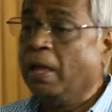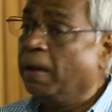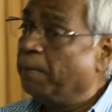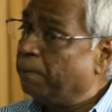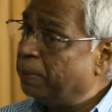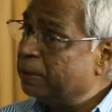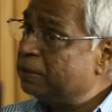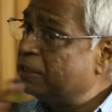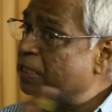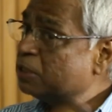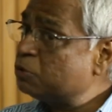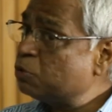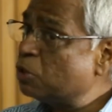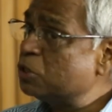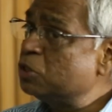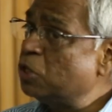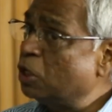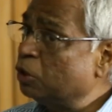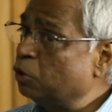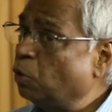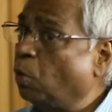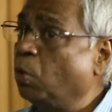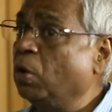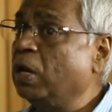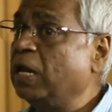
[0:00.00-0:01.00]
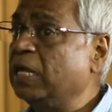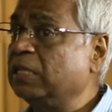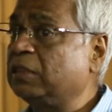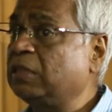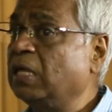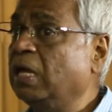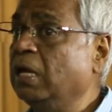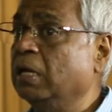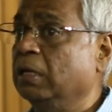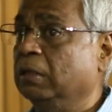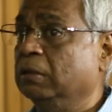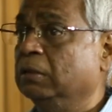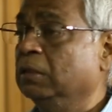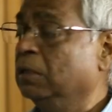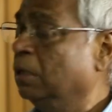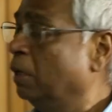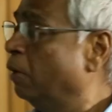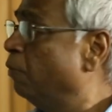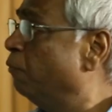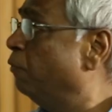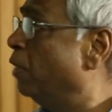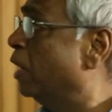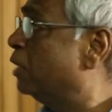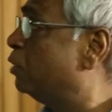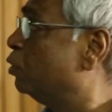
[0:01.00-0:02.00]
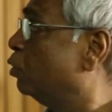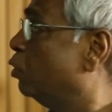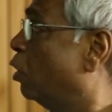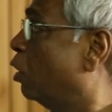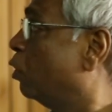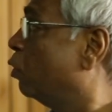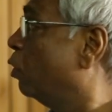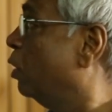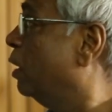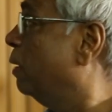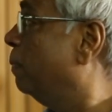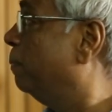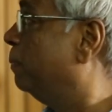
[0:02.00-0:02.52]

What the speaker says: But this was not the only thing. We had to not only